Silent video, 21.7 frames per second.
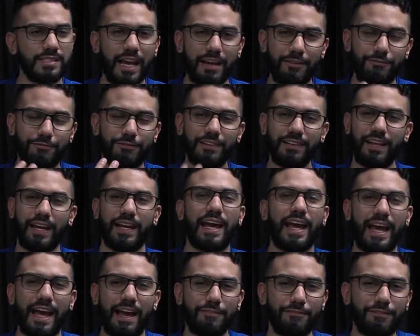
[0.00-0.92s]
I felt like
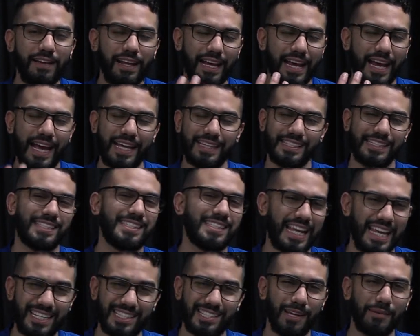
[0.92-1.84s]
I had to
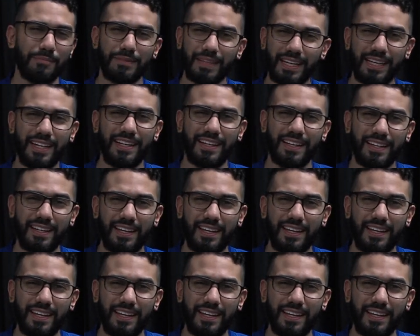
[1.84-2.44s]
say something,